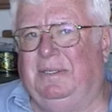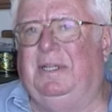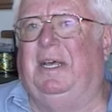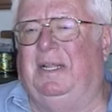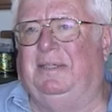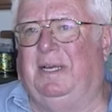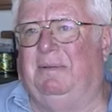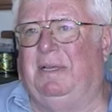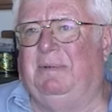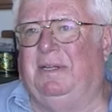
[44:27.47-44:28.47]
during the day, the
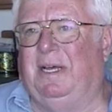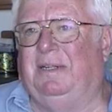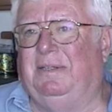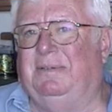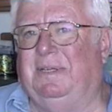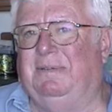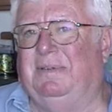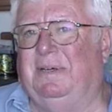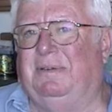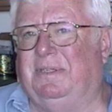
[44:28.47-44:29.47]
same thing, but at night, it's like,
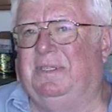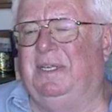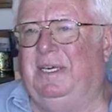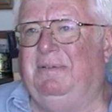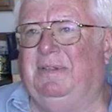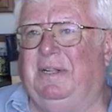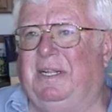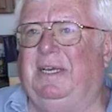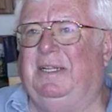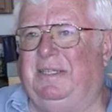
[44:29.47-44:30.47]
or just in the evening, in
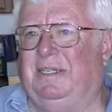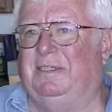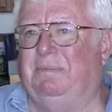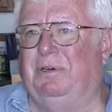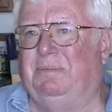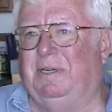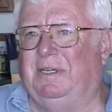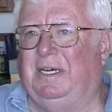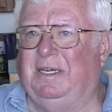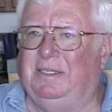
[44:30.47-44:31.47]
the day you see the smoke,
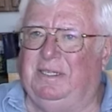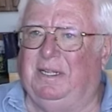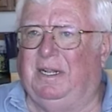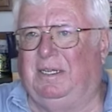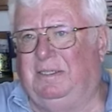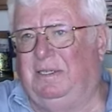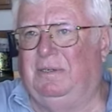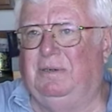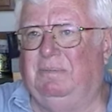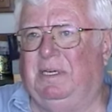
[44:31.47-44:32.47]
but at night you can see the lights,
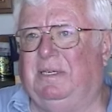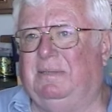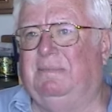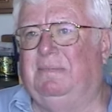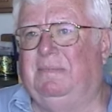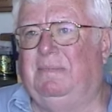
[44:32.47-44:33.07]
you know, going back.